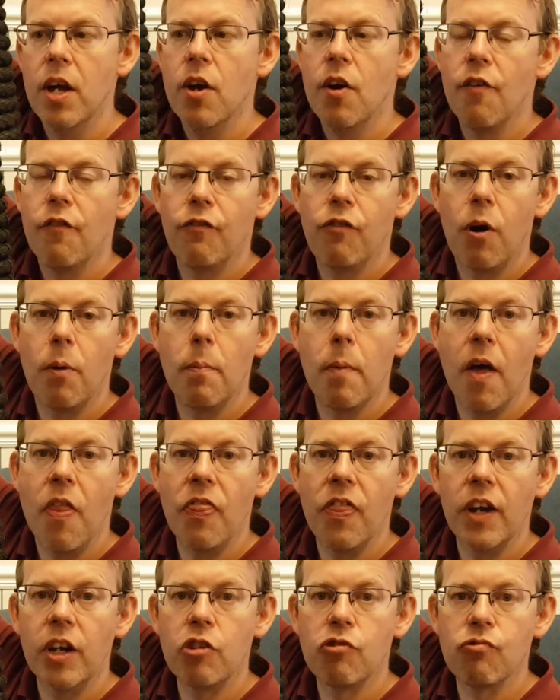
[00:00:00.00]
from
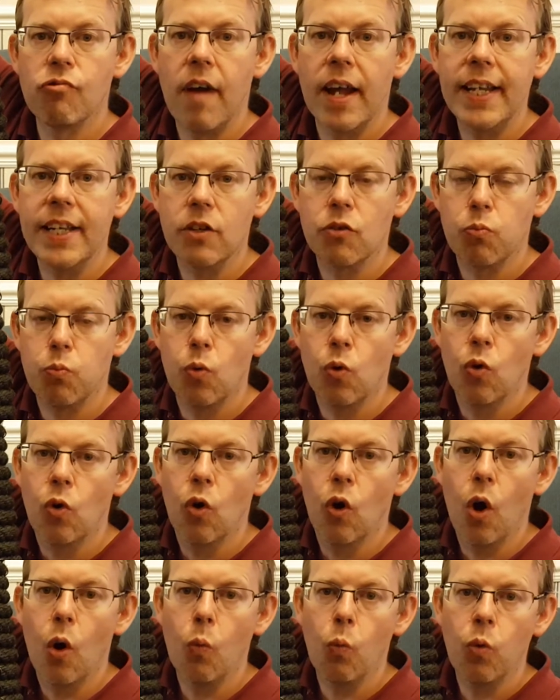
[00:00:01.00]
the Great
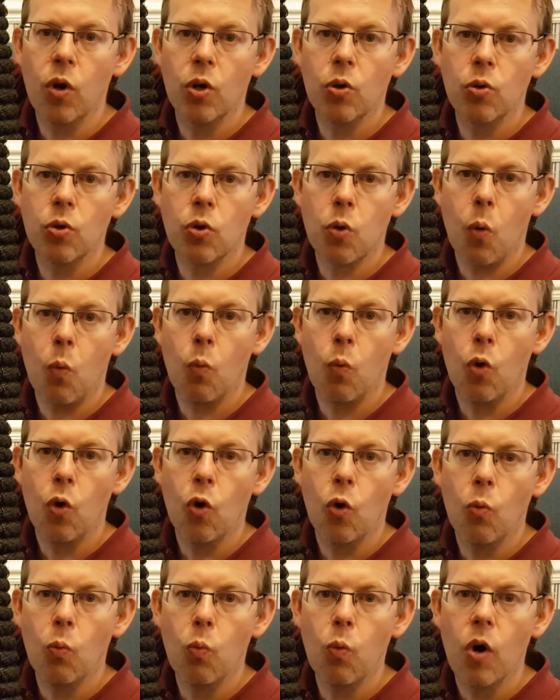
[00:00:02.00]
War, World
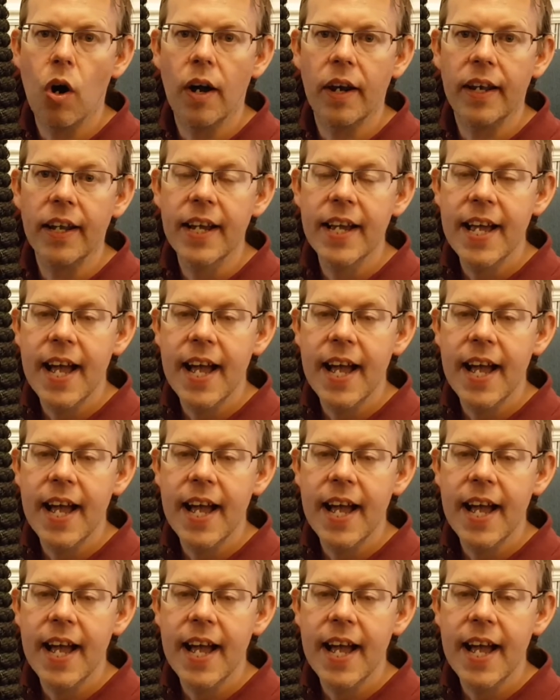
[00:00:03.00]
War One.